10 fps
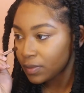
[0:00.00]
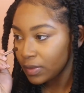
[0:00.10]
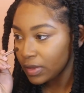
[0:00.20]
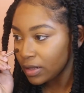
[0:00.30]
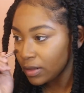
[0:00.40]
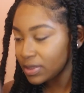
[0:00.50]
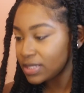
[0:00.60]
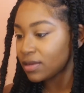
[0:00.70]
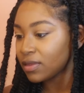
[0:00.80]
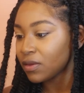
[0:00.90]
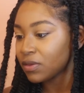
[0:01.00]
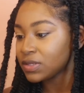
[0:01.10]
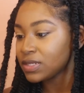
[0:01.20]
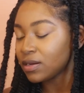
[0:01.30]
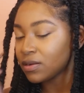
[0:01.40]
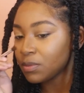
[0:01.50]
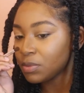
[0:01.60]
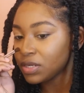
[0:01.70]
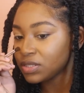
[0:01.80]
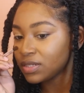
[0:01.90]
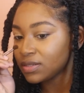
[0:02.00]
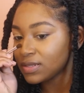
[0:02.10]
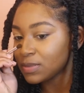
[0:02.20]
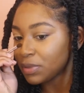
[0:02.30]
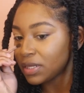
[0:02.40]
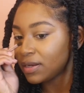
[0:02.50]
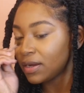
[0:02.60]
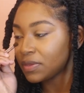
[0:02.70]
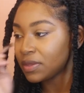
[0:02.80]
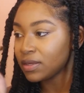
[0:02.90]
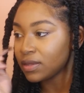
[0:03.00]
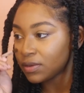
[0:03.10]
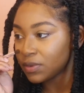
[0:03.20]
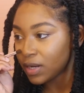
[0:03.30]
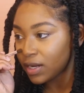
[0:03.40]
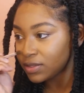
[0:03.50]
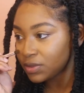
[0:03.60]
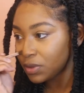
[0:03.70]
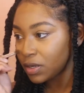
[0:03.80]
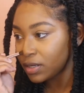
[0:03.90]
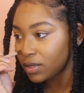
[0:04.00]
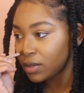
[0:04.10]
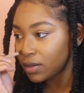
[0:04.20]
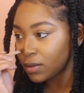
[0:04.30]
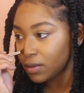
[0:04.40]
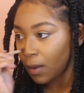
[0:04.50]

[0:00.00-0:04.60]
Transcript: And then I'm gonna take the other side of the brush and just blend out the little contour I did.